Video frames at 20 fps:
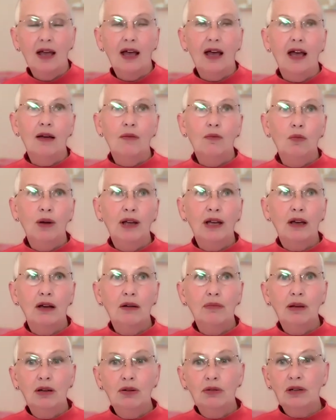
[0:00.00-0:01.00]
and we're going to
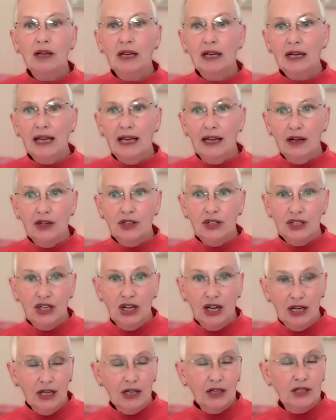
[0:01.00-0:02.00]
be looking at
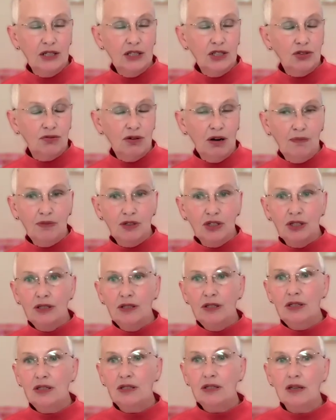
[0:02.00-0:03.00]
energetic
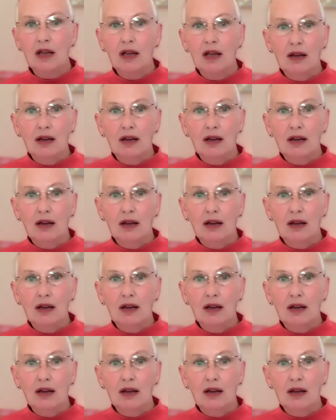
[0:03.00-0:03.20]
disruptions